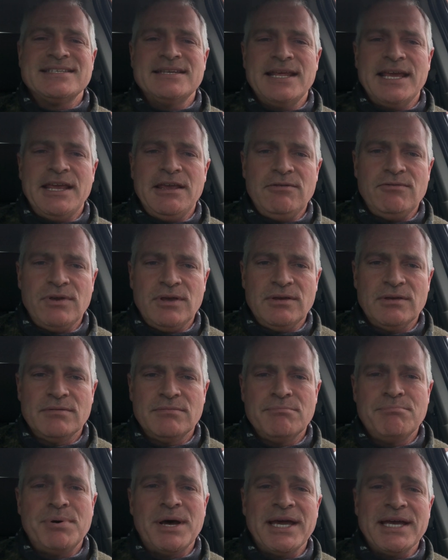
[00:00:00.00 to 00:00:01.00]
navy,
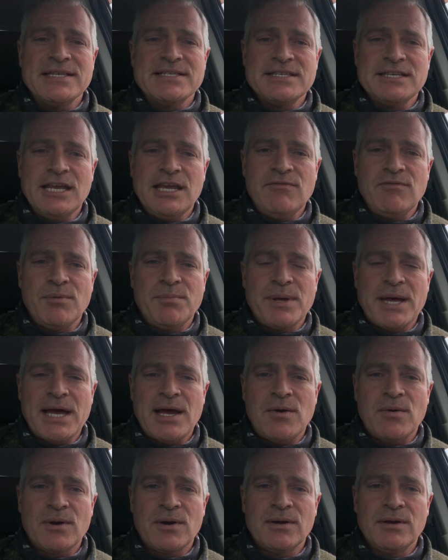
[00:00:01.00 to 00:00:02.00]
by its naval
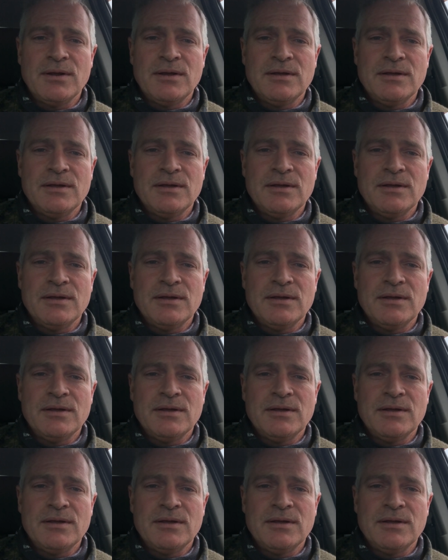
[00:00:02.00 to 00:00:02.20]
power.